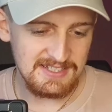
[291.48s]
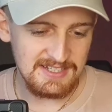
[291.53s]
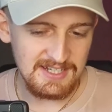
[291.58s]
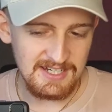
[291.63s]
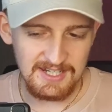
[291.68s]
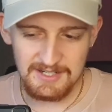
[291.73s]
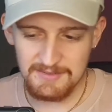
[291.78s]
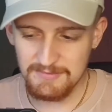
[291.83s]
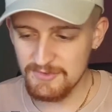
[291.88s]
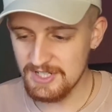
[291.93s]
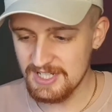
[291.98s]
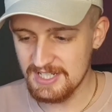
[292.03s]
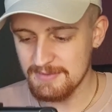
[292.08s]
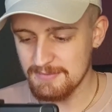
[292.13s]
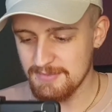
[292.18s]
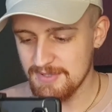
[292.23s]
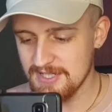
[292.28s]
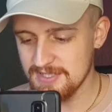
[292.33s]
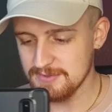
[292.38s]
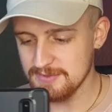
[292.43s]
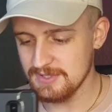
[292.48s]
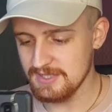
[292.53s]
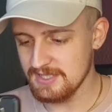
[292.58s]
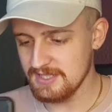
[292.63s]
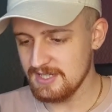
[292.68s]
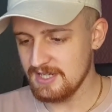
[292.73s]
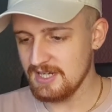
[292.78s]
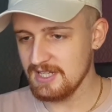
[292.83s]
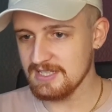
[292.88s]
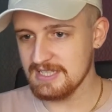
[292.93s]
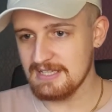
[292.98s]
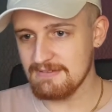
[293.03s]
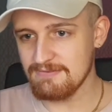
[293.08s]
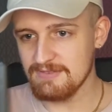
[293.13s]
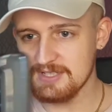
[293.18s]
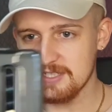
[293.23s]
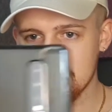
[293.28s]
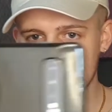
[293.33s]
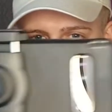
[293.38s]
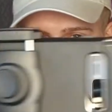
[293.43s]
I'm really impressed with it. I'll
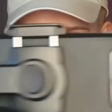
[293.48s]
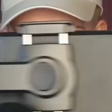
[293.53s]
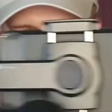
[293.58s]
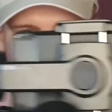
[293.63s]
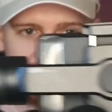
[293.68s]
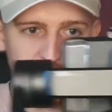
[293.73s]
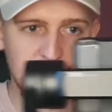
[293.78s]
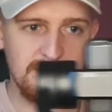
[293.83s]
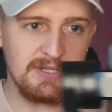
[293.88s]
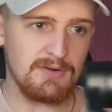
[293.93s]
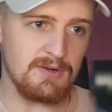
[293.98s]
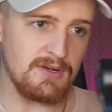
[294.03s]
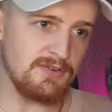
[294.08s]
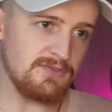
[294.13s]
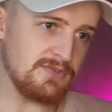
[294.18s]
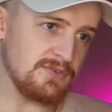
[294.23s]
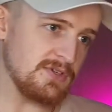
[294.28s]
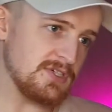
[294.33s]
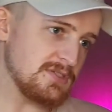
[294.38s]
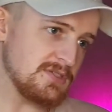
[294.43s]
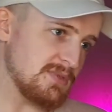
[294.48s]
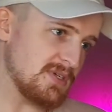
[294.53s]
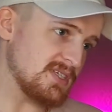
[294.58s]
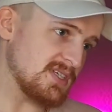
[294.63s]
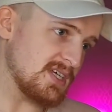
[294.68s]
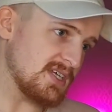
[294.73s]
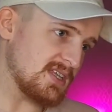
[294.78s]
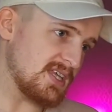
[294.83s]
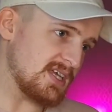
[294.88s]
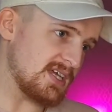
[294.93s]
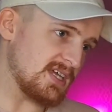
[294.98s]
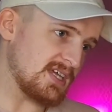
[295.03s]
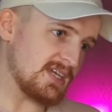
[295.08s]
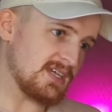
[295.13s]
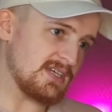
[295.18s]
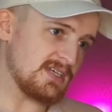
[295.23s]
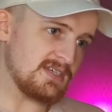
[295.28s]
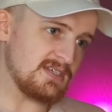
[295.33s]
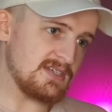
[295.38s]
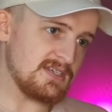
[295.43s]
definitely use it for some B-roll footage because I think
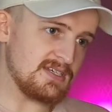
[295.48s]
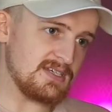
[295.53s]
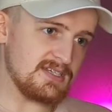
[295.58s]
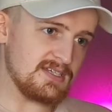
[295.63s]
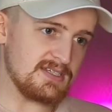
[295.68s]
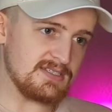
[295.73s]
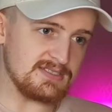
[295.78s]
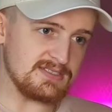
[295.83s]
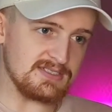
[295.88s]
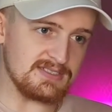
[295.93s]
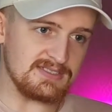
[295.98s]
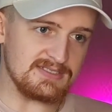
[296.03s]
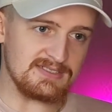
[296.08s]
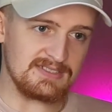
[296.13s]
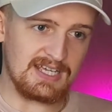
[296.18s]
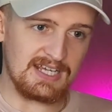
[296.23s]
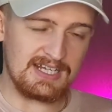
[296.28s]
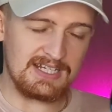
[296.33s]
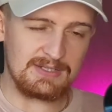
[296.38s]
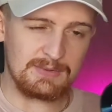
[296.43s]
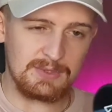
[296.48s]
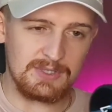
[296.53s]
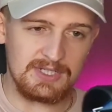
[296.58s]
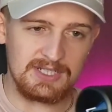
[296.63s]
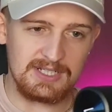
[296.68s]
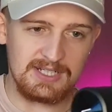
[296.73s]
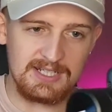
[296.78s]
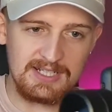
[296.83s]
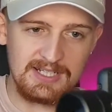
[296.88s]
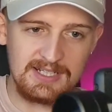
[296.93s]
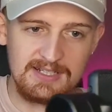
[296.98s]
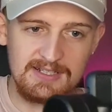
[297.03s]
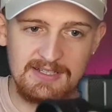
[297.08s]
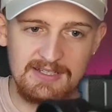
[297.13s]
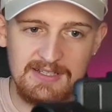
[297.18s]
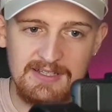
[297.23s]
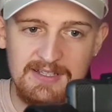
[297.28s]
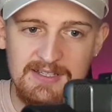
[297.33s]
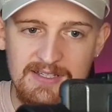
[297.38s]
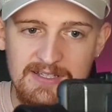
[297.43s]
it's exactly what I needed,
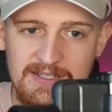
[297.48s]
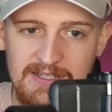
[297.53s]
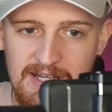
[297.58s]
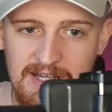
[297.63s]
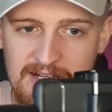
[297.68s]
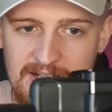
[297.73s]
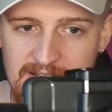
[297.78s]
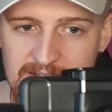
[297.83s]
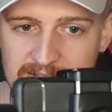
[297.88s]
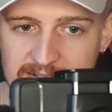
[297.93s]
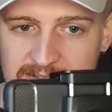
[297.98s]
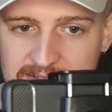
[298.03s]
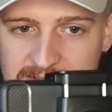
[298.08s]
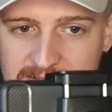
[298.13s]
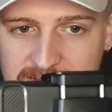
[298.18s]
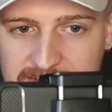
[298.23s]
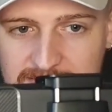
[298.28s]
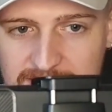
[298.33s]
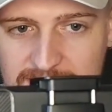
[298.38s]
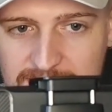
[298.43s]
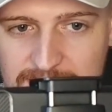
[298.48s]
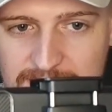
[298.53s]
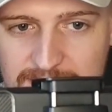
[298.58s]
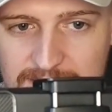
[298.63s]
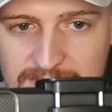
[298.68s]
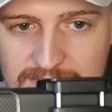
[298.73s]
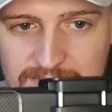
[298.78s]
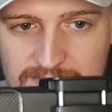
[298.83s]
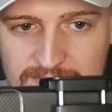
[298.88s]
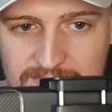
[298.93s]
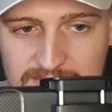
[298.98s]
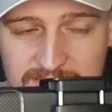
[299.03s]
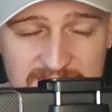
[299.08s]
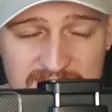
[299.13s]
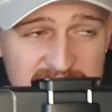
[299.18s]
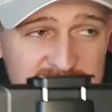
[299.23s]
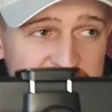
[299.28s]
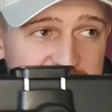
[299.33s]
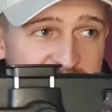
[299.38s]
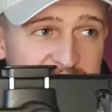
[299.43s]
and
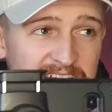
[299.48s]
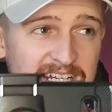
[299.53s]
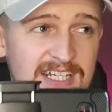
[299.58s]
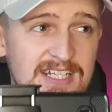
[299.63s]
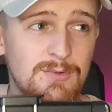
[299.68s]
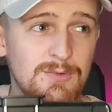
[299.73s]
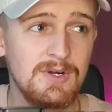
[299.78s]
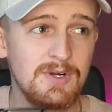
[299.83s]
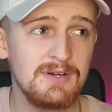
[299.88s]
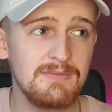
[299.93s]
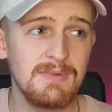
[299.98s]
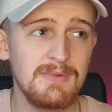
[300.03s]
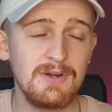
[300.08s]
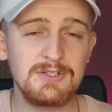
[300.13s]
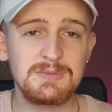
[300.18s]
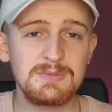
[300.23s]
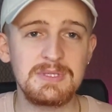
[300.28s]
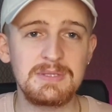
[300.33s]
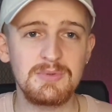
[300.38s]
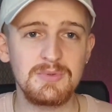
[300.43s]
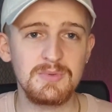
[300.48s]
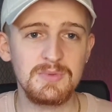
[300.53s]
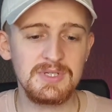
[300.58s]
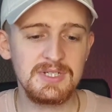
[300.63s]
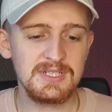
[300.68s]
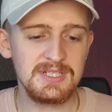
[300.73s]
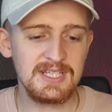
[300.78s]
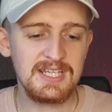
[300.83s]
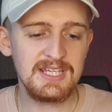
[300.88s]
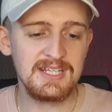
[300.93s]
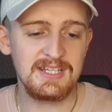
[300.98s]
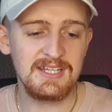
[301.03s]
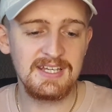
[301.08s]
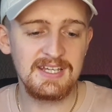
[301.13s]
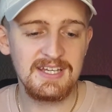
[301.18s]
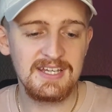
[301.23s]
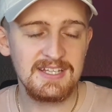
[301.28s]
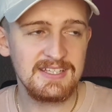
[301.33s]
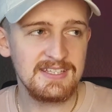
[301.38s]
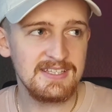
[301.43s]
It's exactly what most people will need.
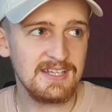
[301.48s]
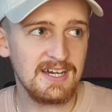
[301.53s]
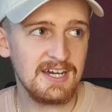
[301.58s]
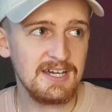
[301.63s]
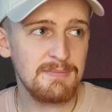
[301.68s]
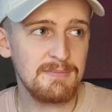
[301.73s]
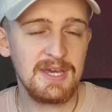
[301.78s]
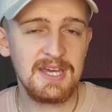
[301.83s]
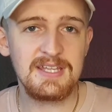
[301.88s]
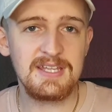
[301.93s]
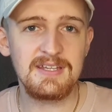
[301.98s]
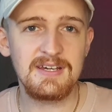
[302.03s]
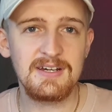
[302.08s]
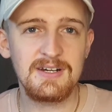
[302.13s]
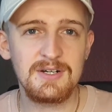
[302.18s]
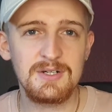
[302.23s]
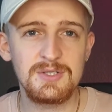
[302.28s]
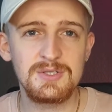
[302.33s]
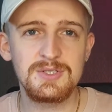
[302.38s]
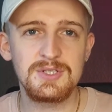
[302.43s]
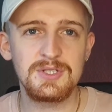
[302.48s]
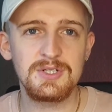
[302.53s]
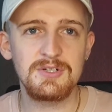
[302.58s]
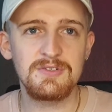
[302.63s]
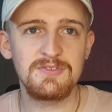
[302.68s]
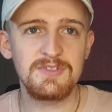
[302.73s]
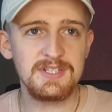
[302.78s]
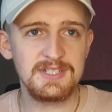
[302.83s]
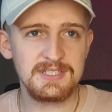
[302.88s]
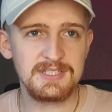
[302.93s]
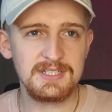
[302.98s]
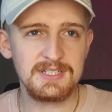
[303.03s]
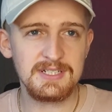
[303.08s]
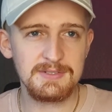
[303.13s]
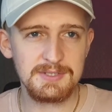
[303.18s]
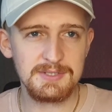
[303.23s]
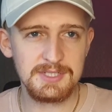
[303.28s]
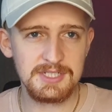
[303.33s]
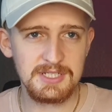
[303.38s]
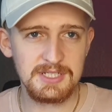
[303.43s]
I paid €100 for this,
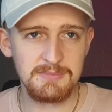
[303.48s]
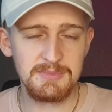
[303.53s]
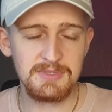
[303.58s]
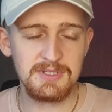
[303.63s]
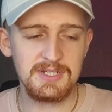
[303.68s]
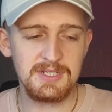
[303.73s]
including shipping.